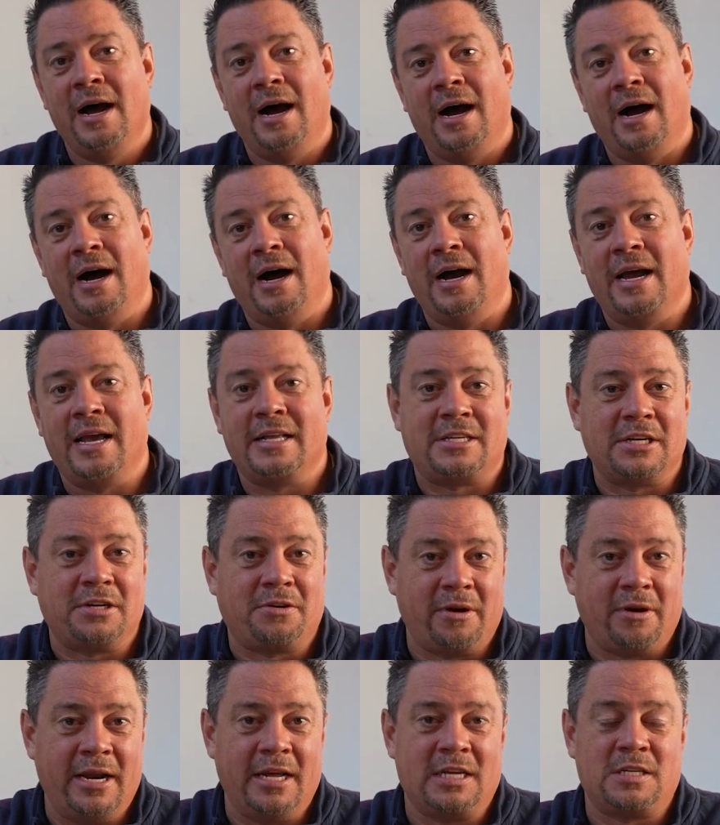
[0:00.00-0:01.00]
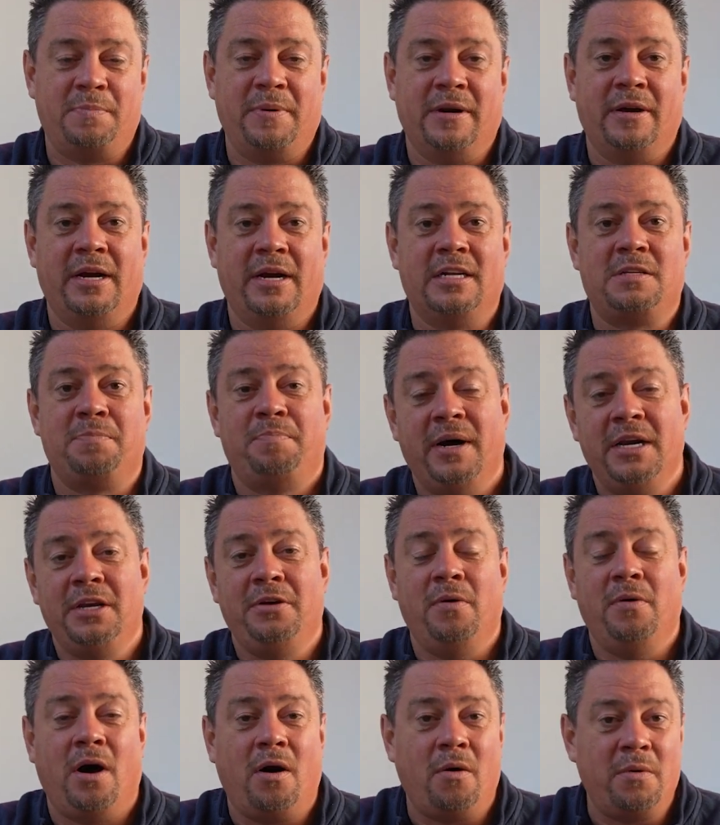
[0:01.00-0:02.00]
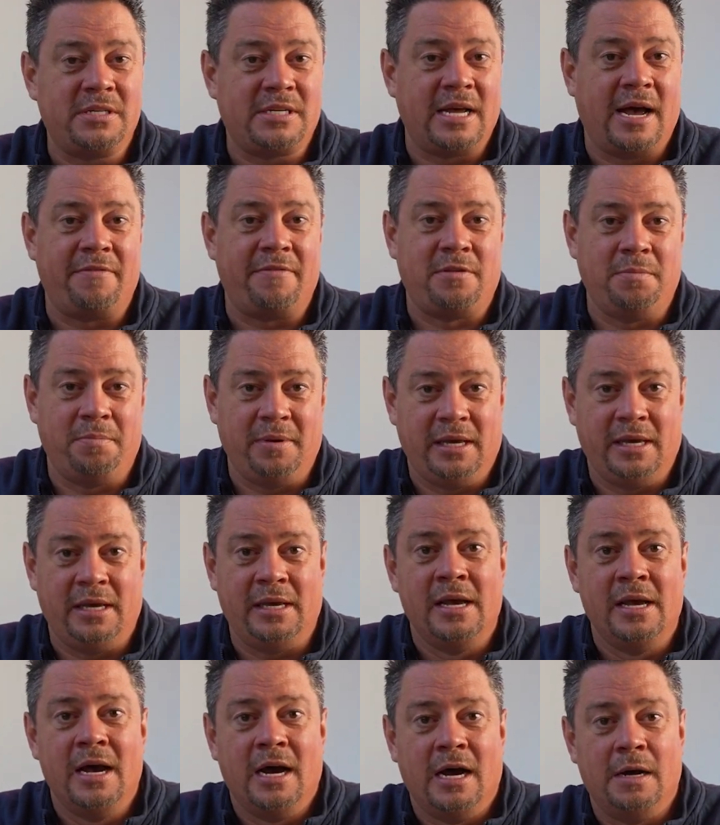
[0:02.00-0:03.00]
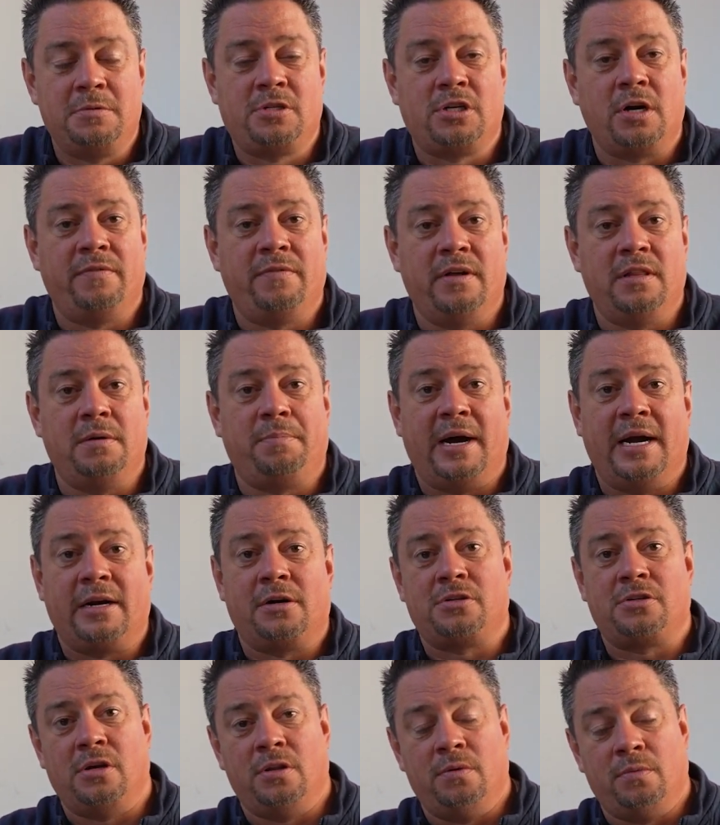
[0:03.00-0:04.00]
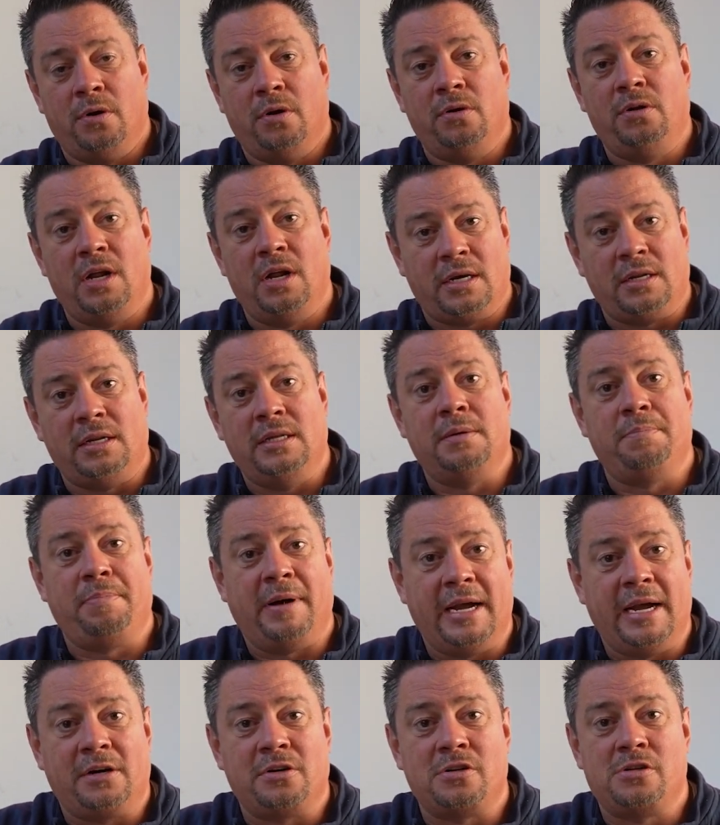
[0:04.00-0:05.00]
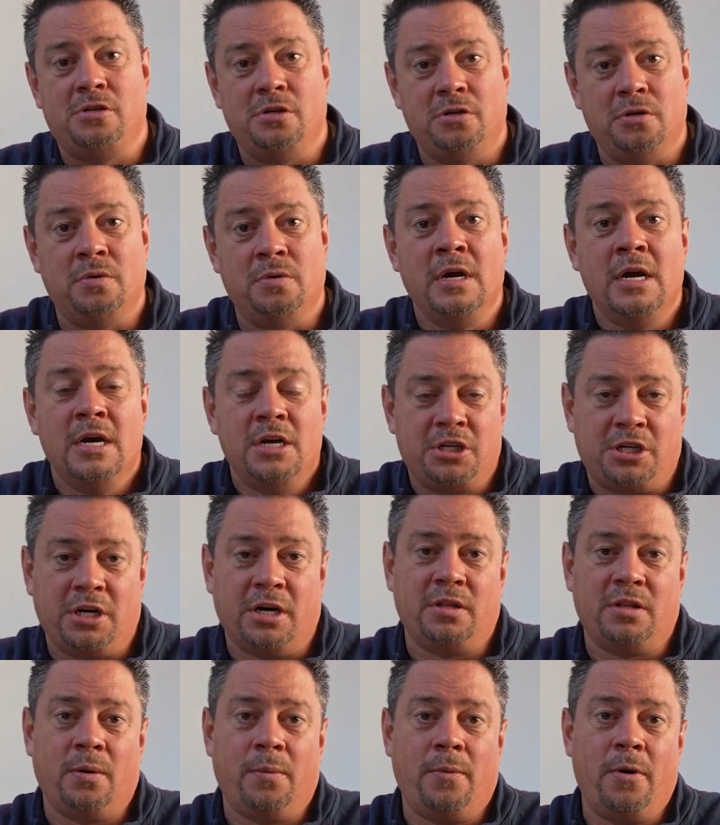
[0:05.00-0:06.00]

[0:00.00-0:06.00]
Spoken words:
It's a great experience, but you always have to be observant of the bikers on the road. Luckily, the bikers do share the